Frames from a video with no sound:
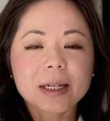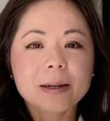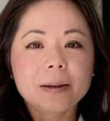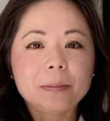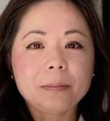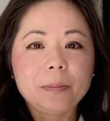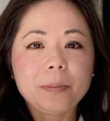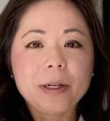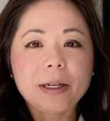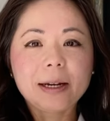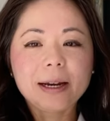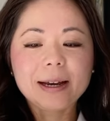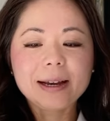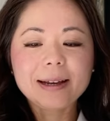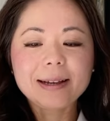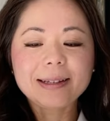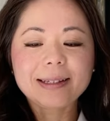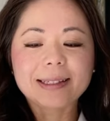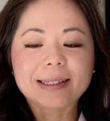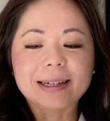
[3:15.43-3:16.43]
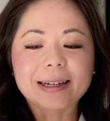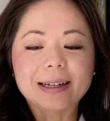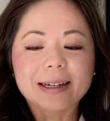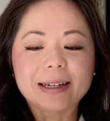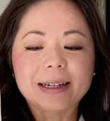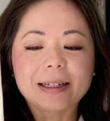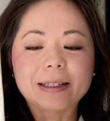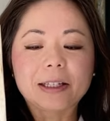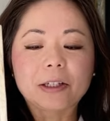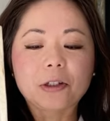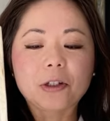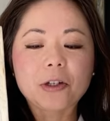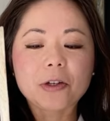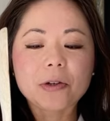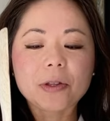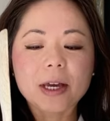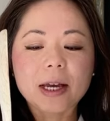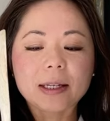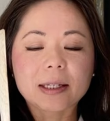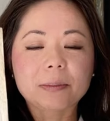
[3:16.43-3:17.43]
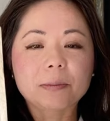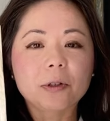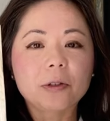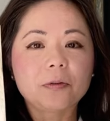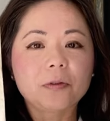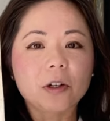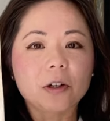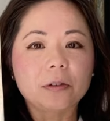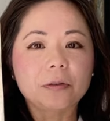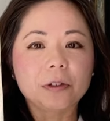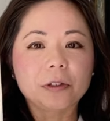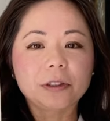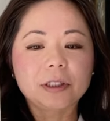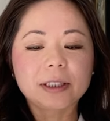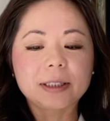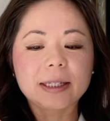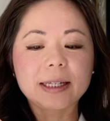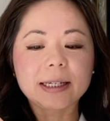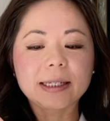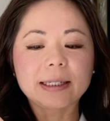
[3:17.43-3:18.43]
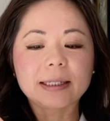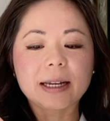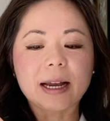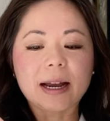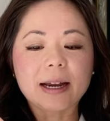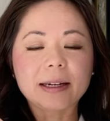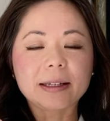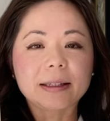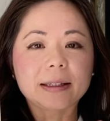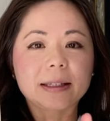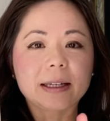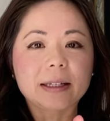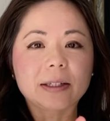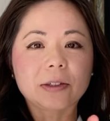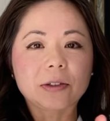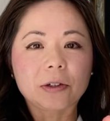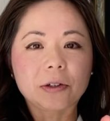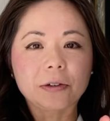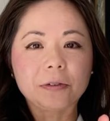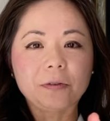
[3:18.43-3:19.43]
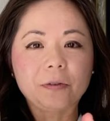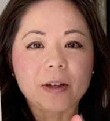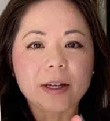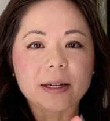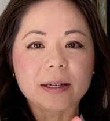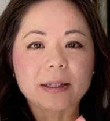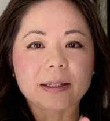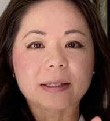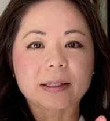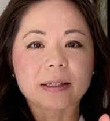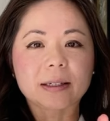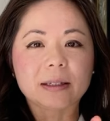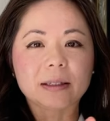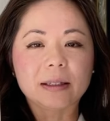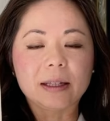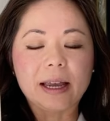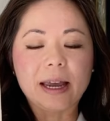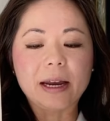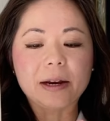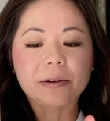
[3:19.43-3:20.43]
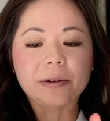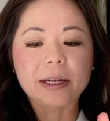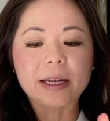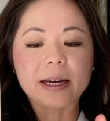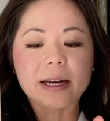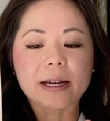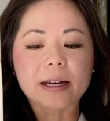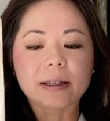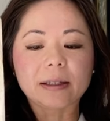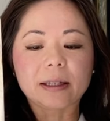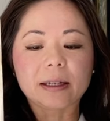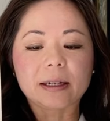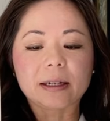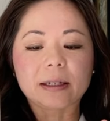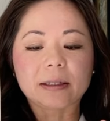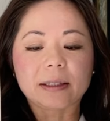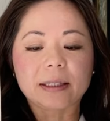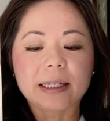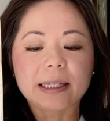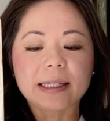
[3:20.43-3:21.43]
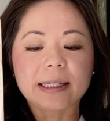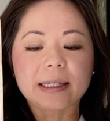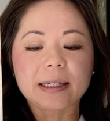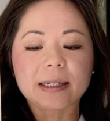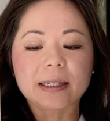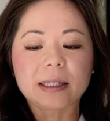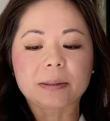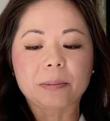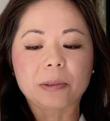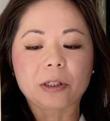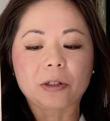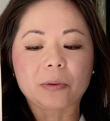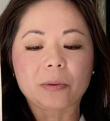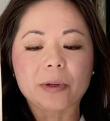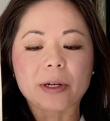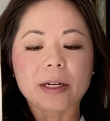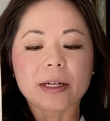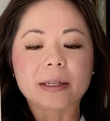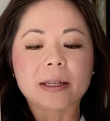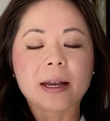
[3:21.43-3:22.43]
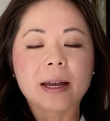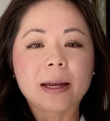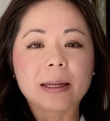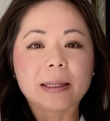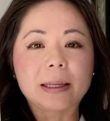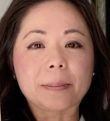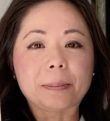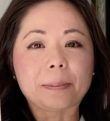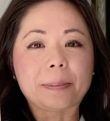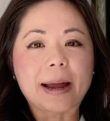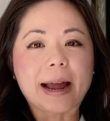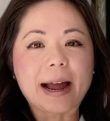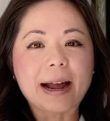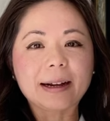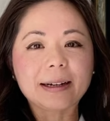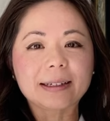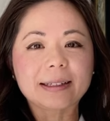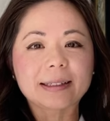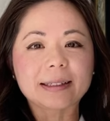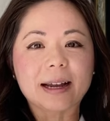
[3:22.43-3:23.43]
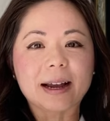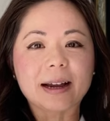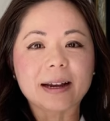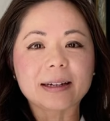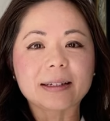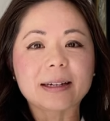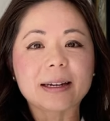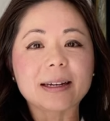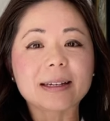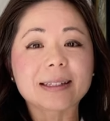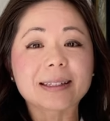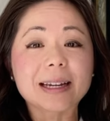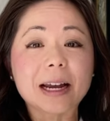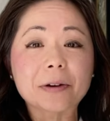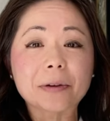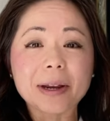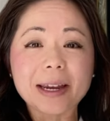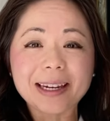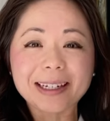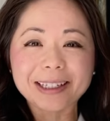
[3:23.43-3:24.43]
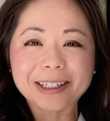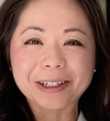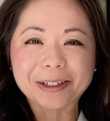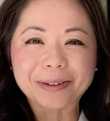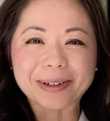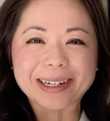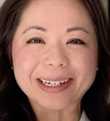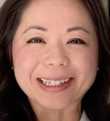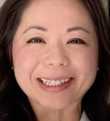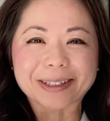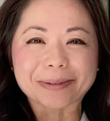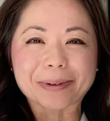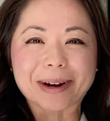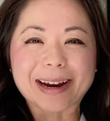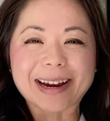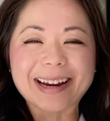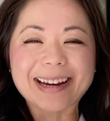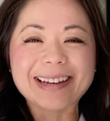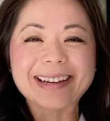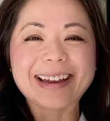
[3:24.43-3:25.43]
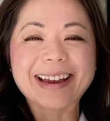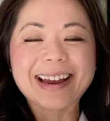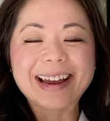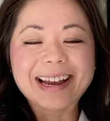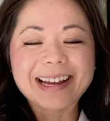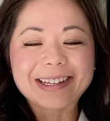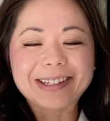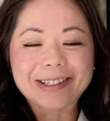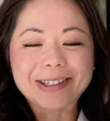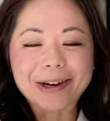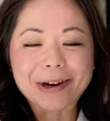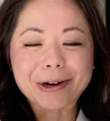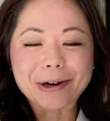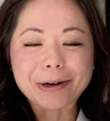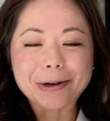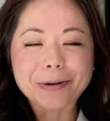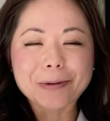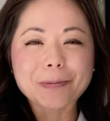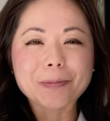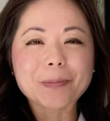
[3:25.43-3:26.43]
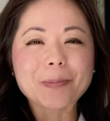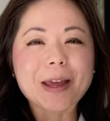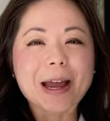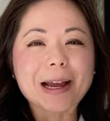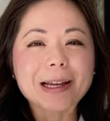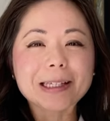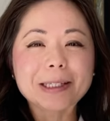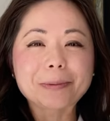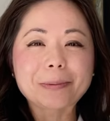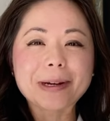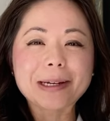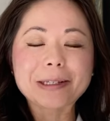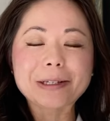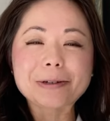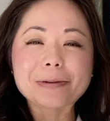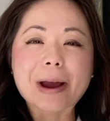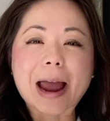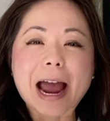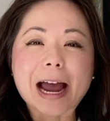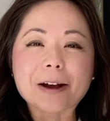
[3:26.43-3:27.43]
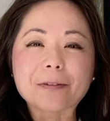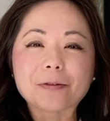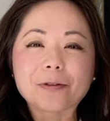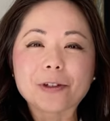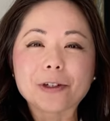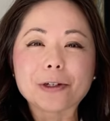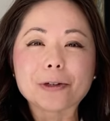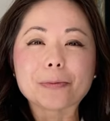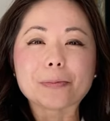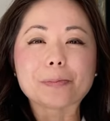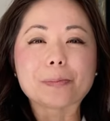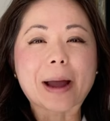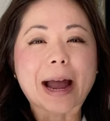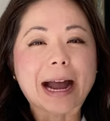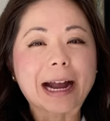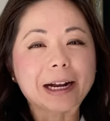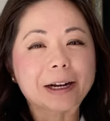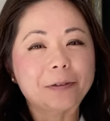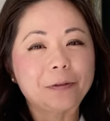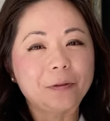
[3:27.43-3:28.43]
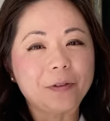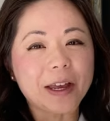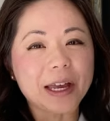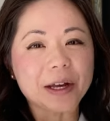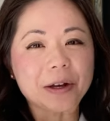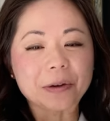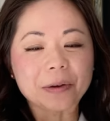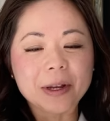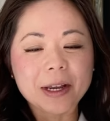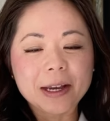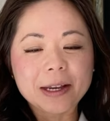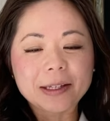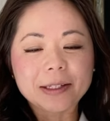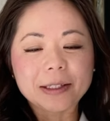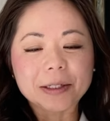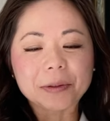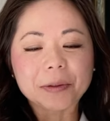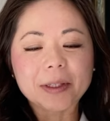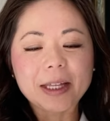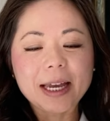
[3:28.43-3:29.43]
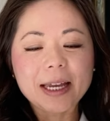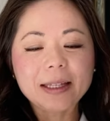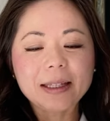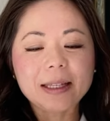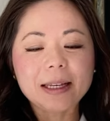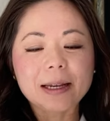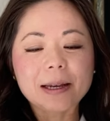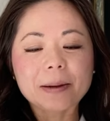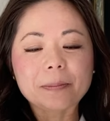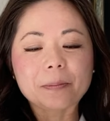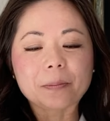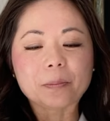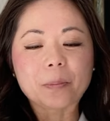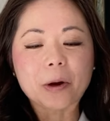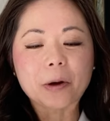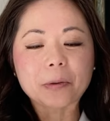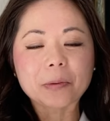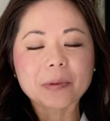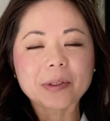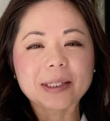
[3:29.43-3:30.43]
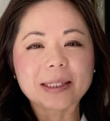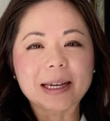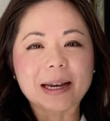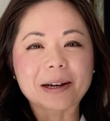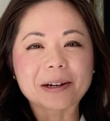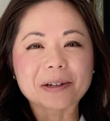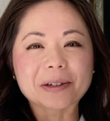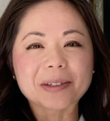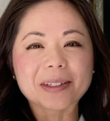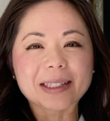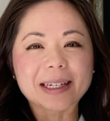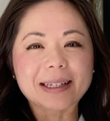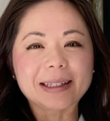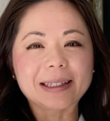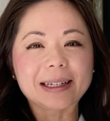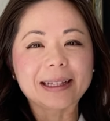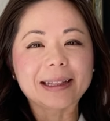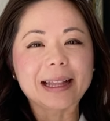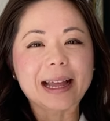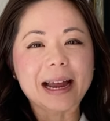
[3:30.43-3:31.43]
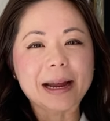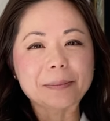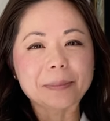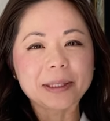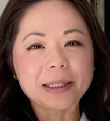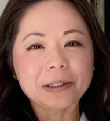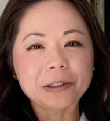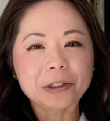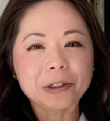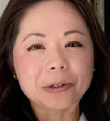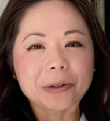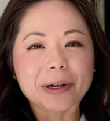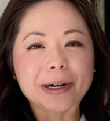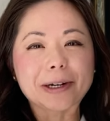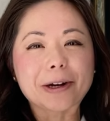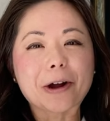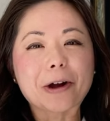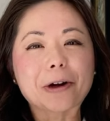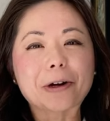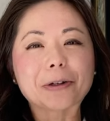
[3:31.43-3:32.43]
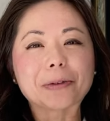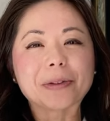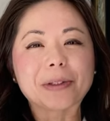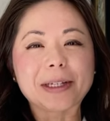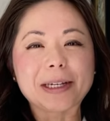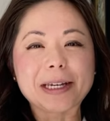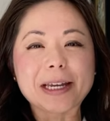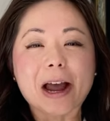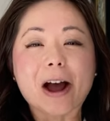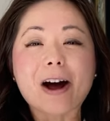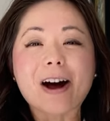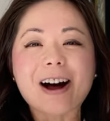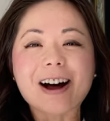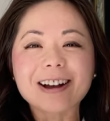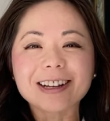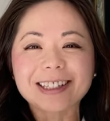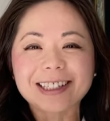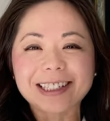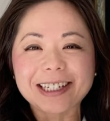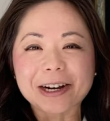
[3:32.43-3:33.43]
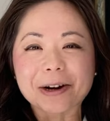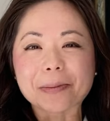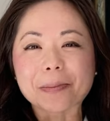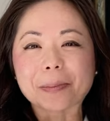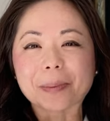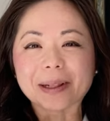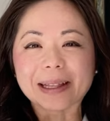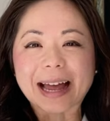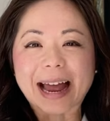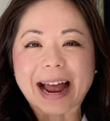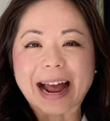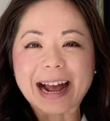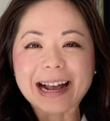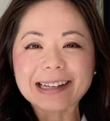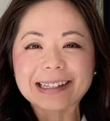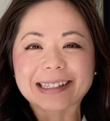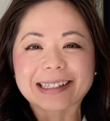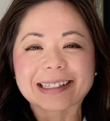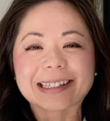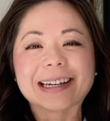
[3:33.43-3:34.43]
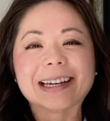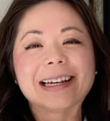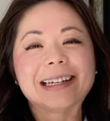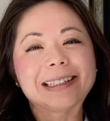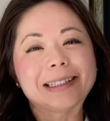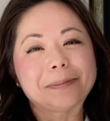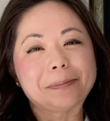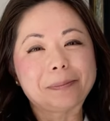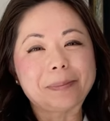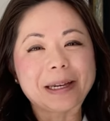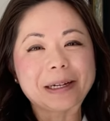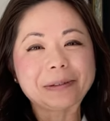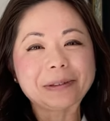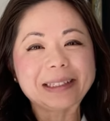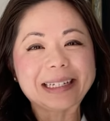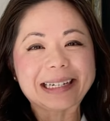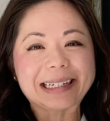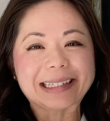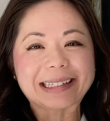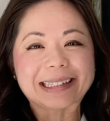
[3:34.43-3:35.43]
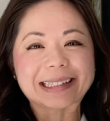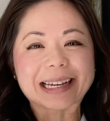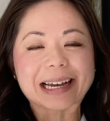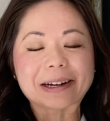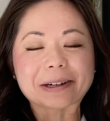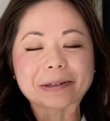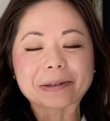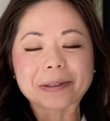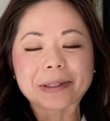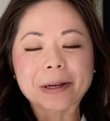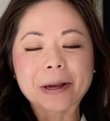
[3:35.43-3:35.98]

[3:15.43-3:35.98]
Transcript: because the tooth has moved over to this side, the surface area, the distance between the back side is now increased, right? So that's when you have to backfill. So then the bone cells in the lamina dura, called the osteoblast, the building cells,